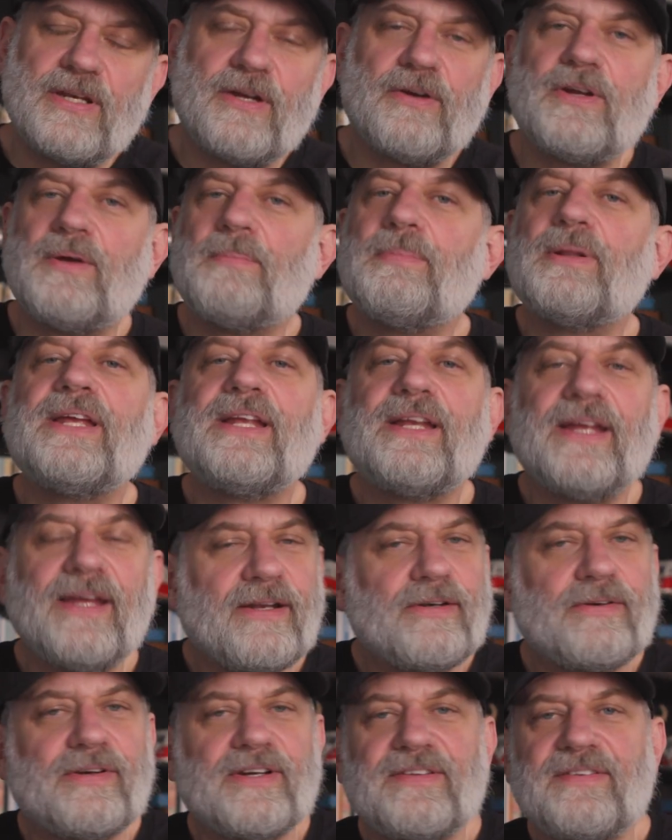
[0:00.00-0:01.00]
complete
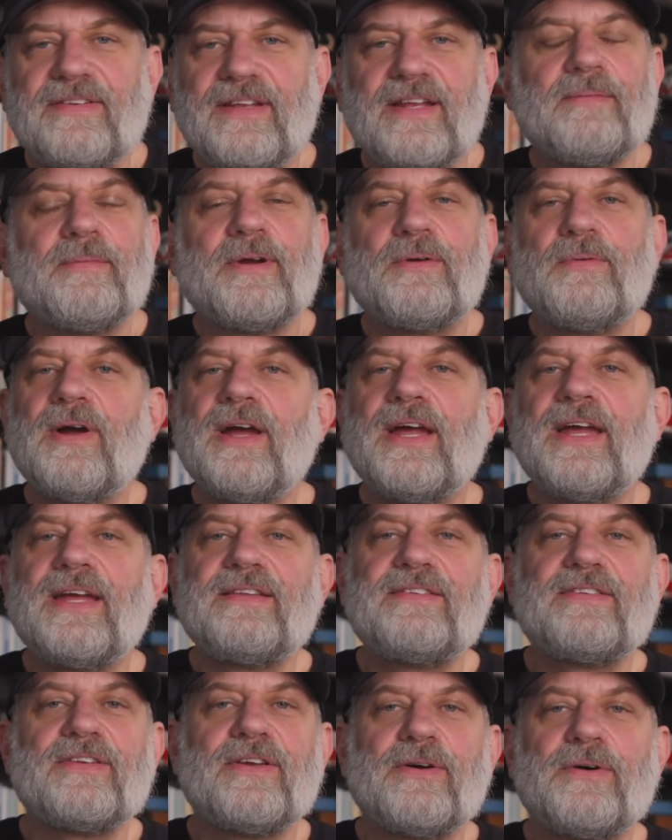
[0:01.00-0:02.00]
ignorance stand in my
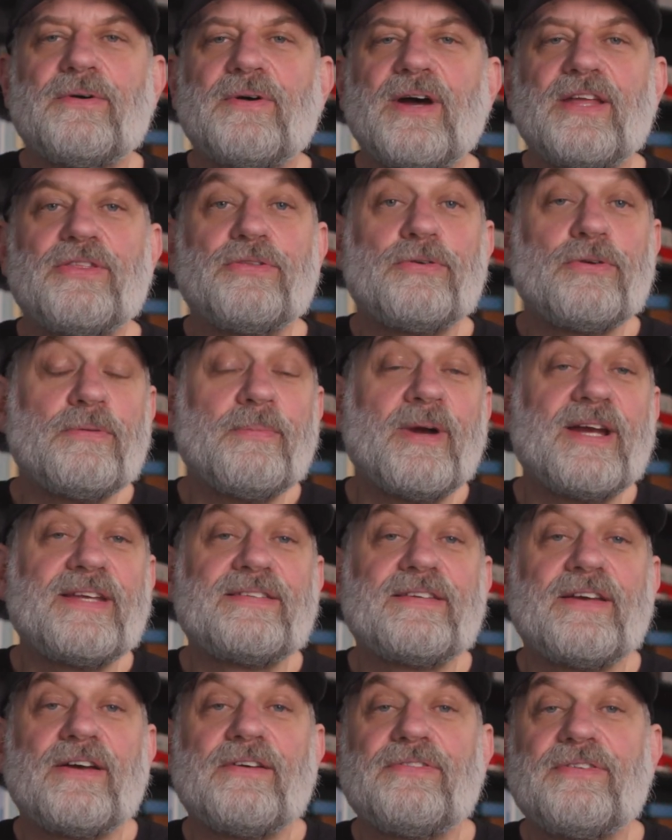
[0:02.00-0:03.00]
way. So I threw
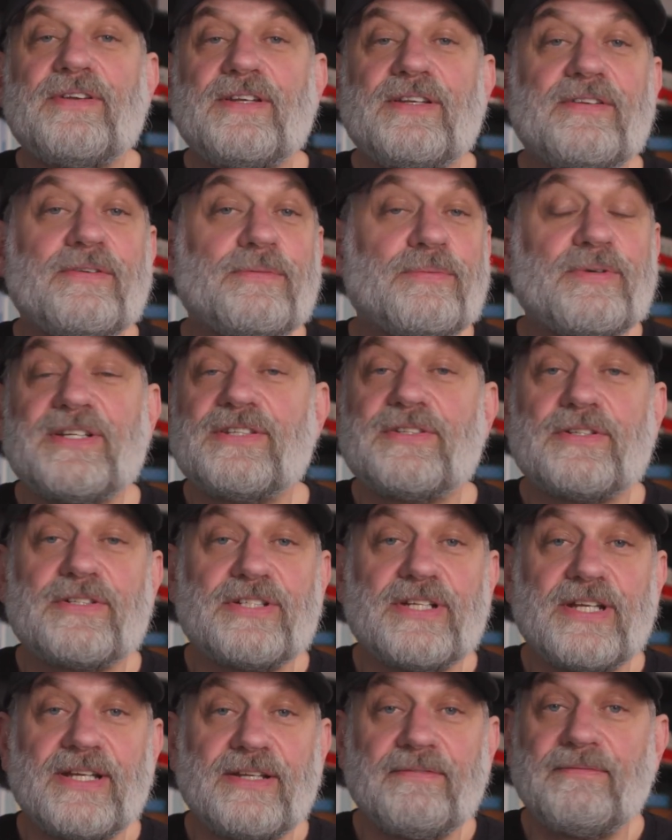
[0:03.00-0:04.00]
myself into
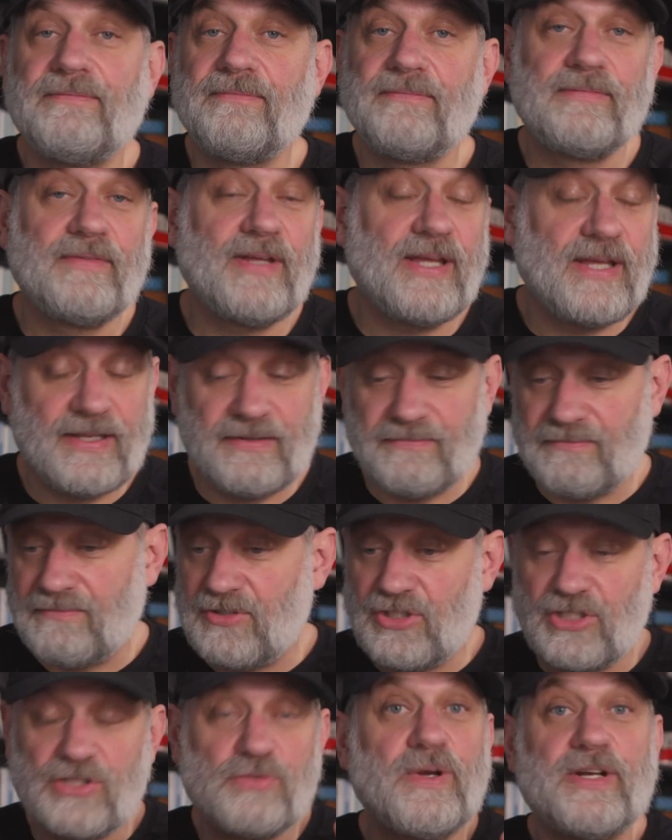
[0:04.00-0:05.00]
researching and
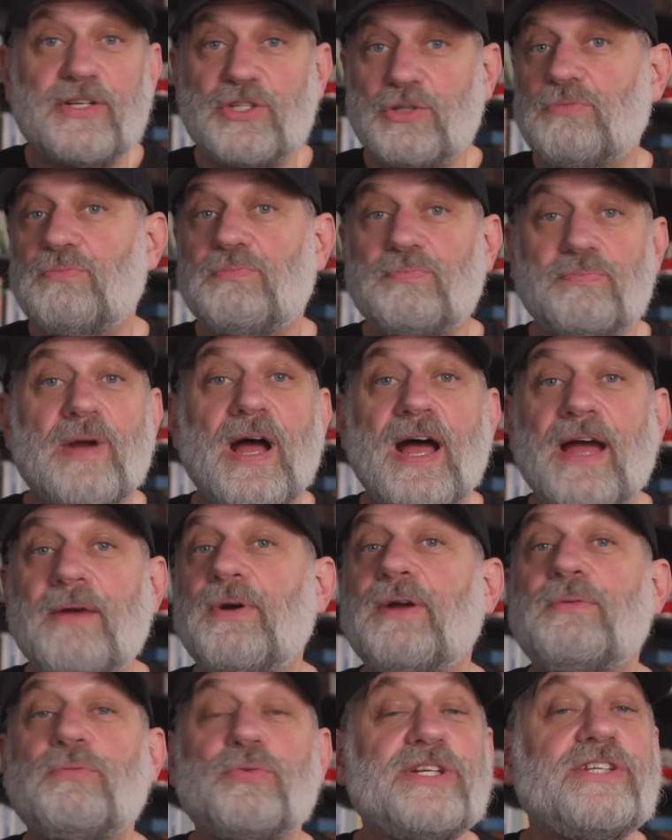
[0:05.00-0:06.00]
I
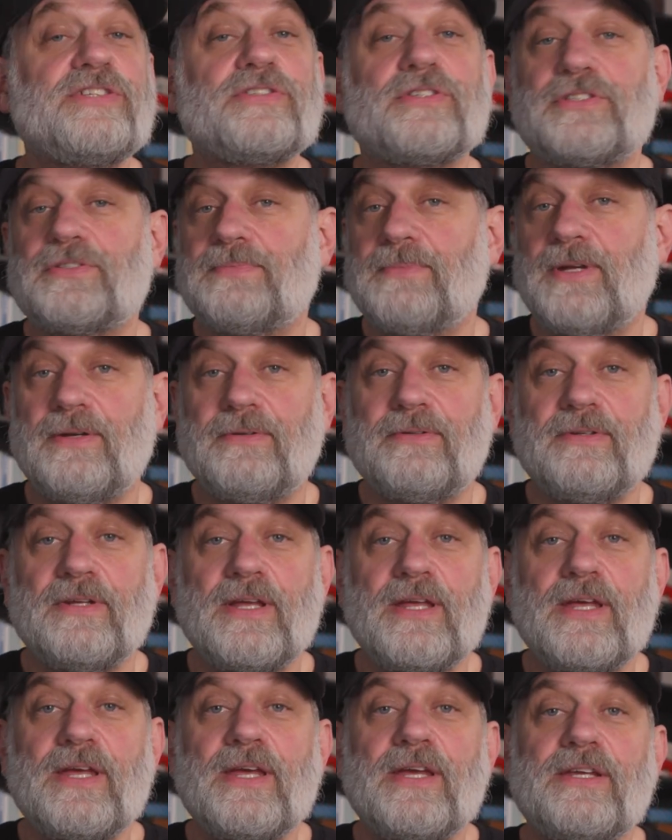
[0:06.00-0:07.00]
went research mode.
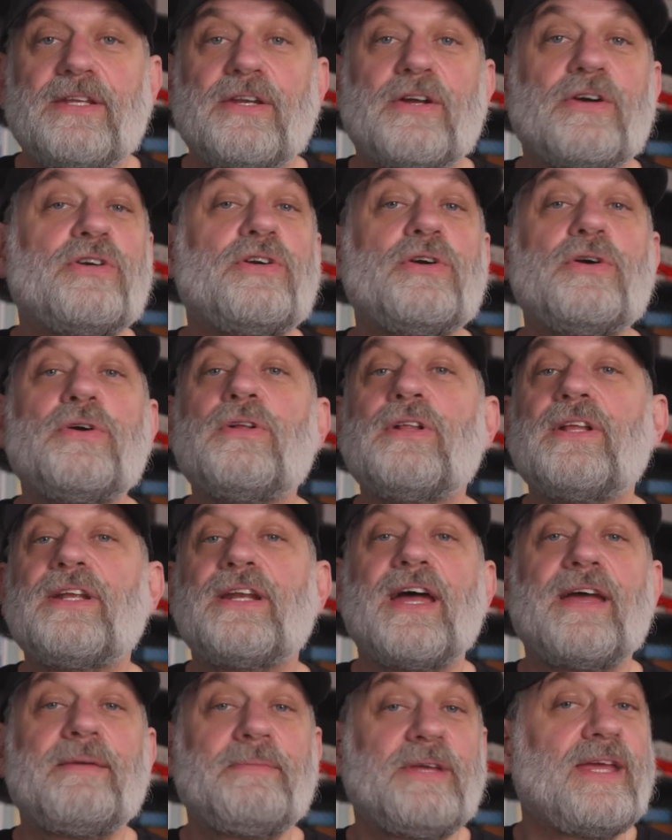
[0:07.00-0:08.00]
Google
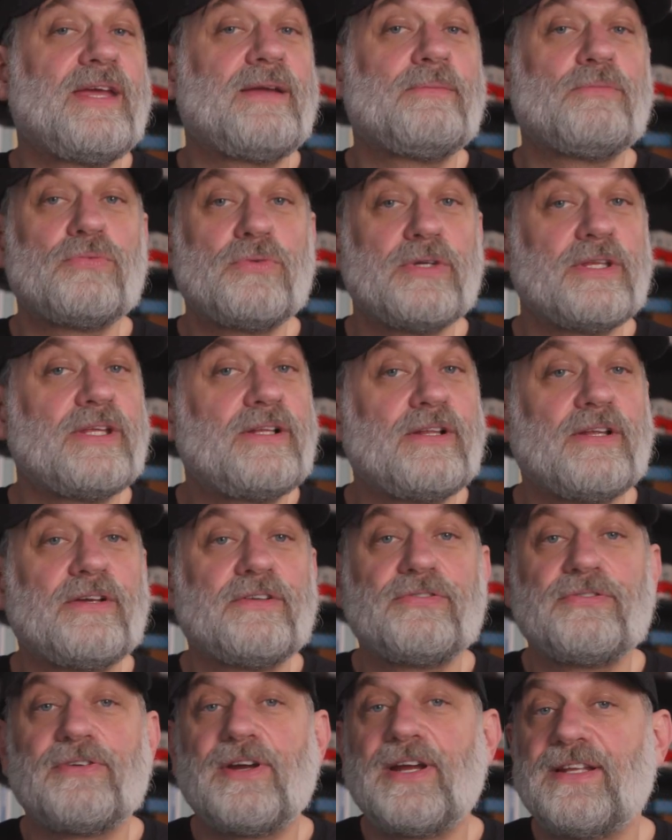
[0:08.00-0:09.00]
and I became really
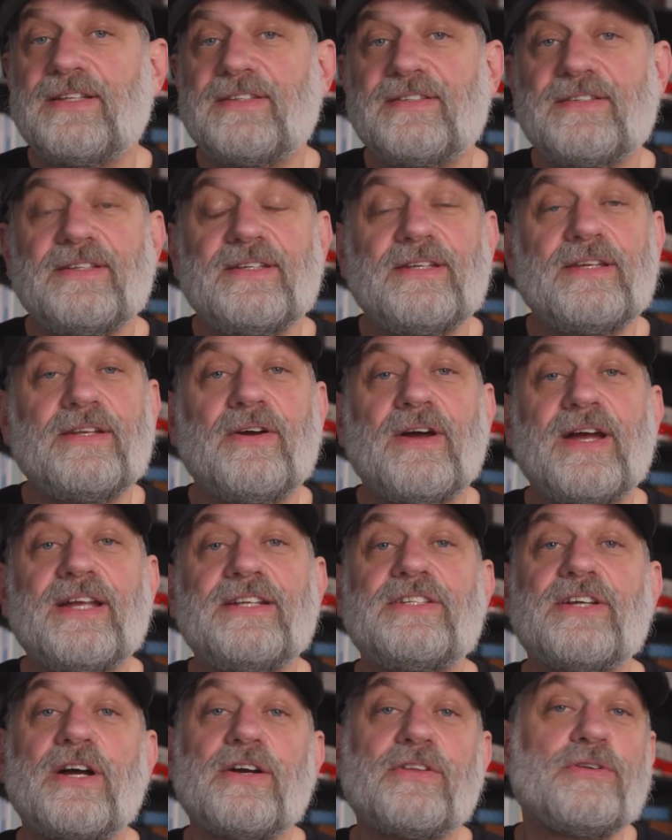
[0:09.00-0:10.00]
close friends. I
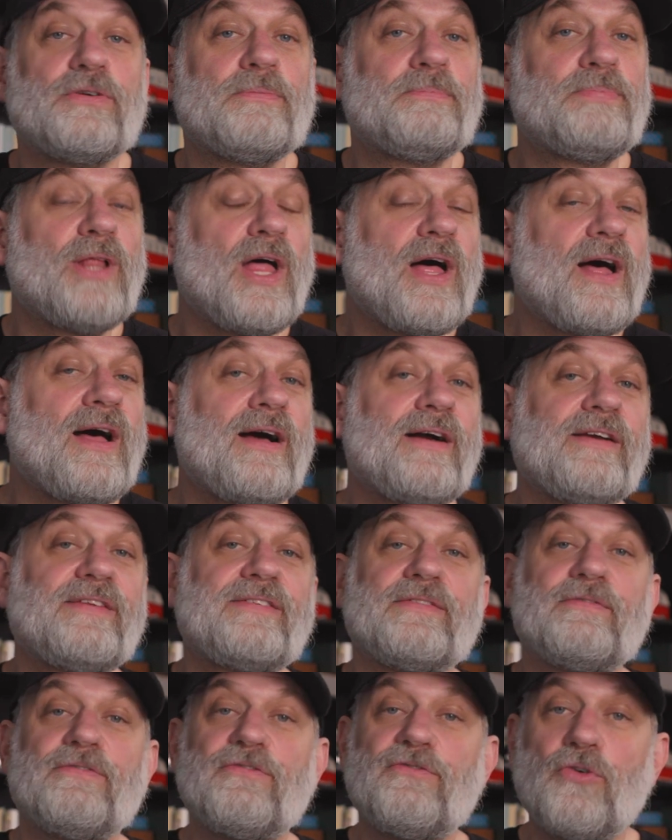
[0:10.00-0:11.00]
dug through
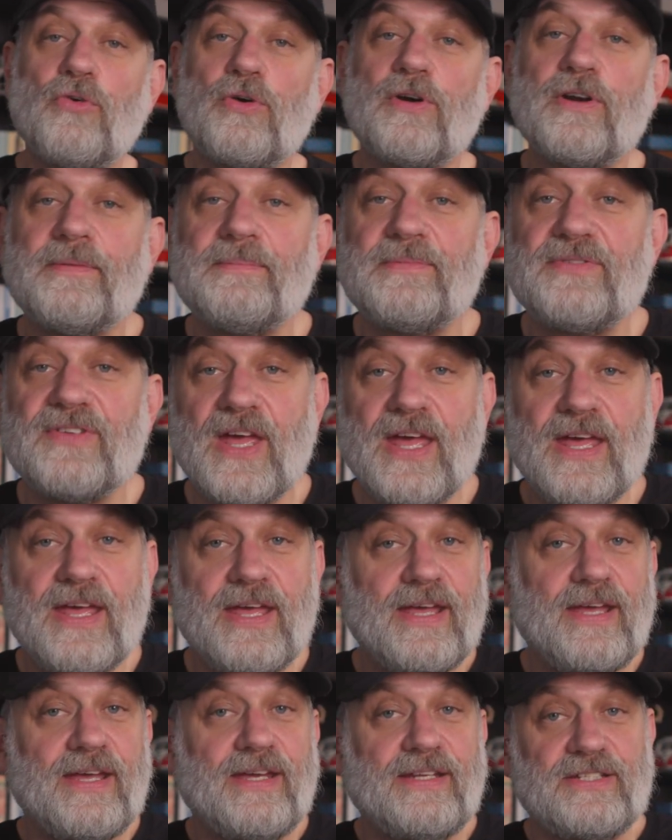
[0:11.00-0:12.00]
blogs and forums
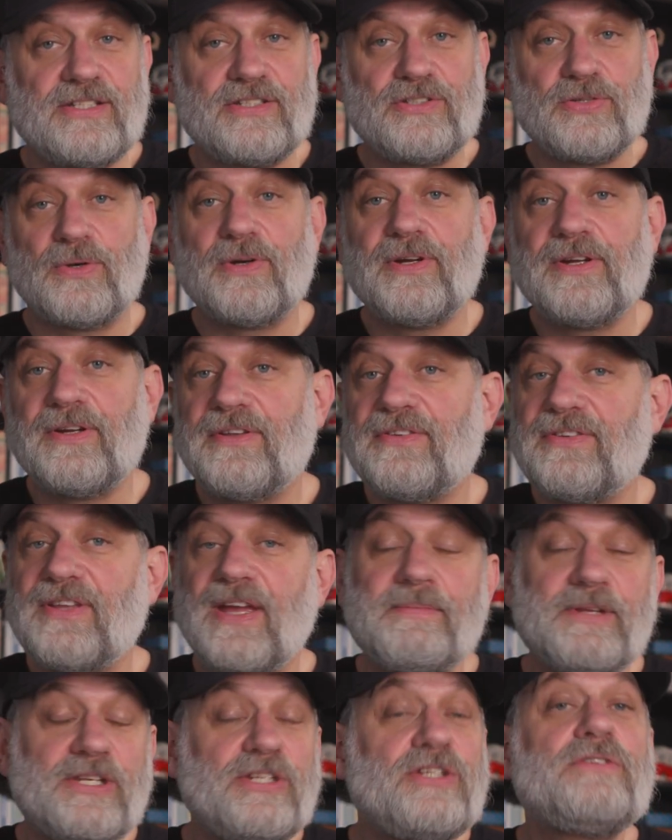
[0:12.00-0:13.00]
and
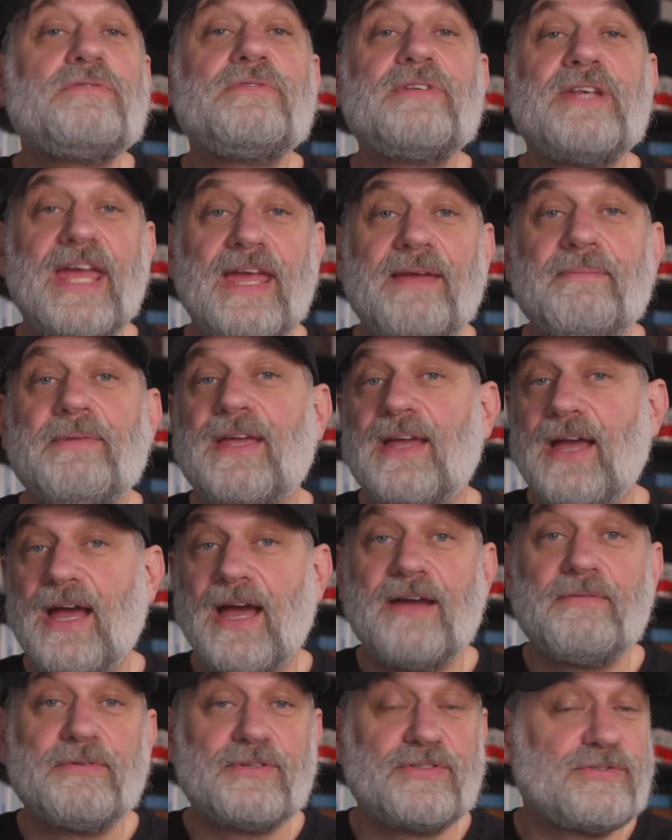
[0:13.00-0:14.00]
tutorials. I mean, you name it,
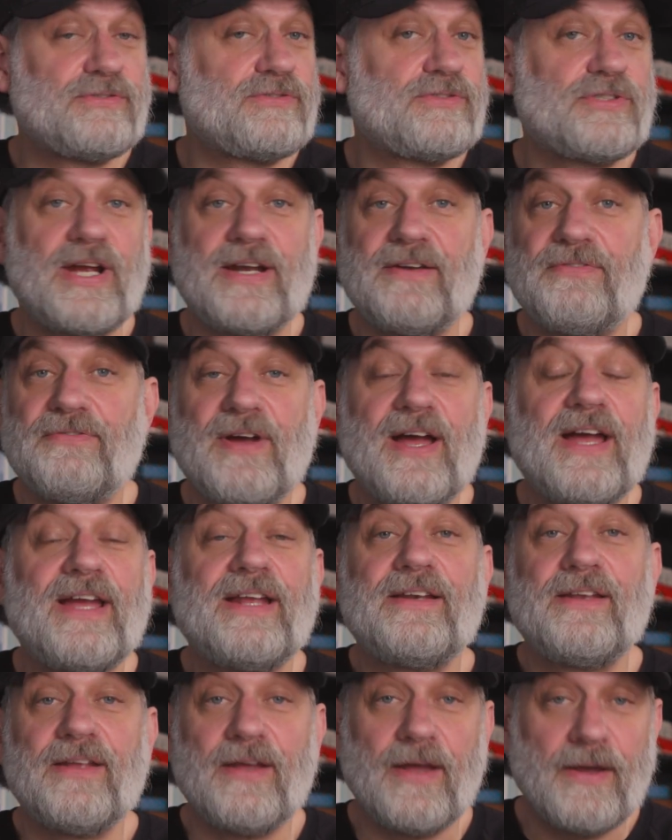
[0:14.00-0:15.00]
I was trying to
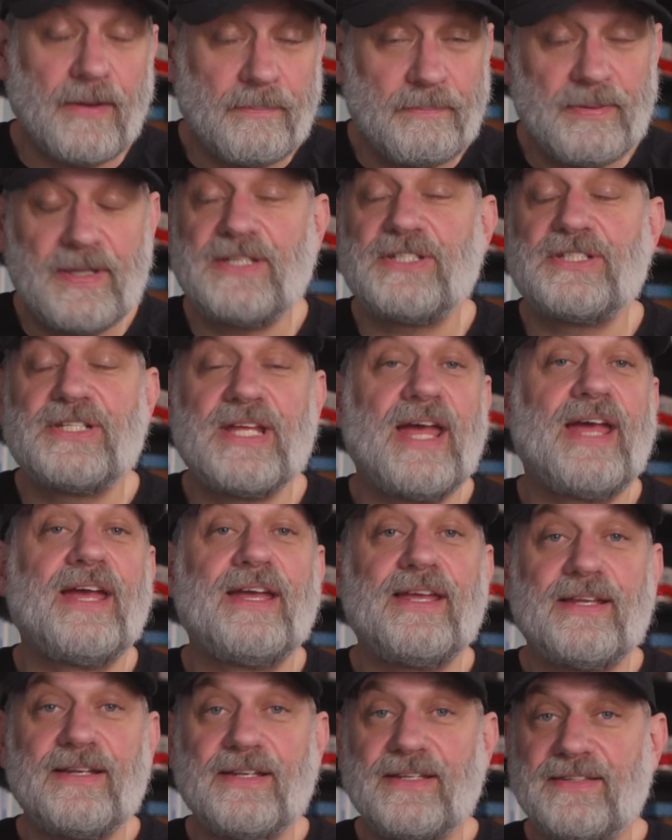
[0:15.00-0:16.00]
find a pitch
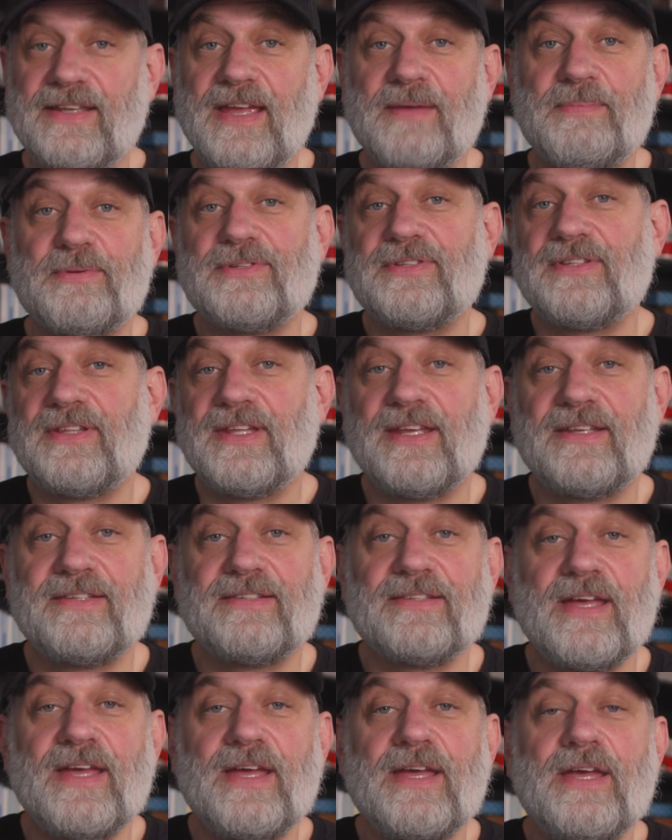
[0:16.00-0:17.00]
deck and examples of
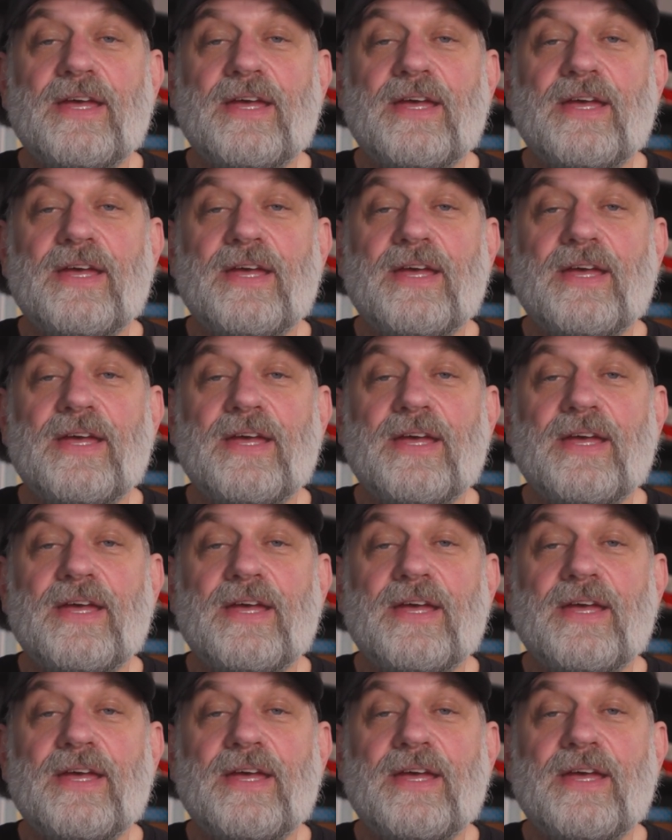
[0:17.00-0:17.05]
this.